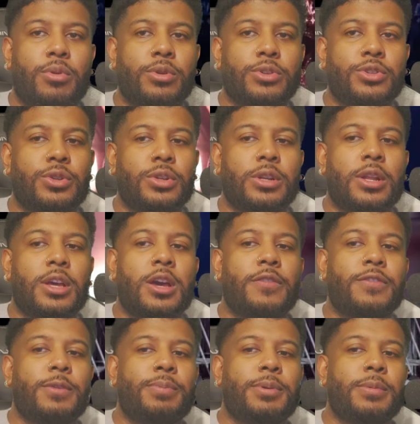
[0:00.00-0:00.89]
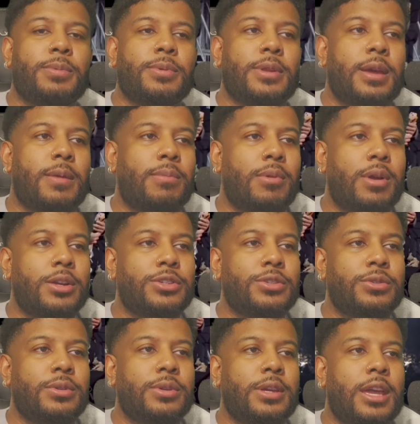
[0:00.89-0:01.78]
You could love the people that brought
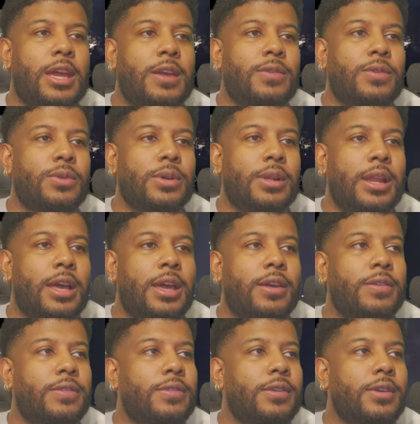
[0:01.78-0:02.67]
you and gave you a life.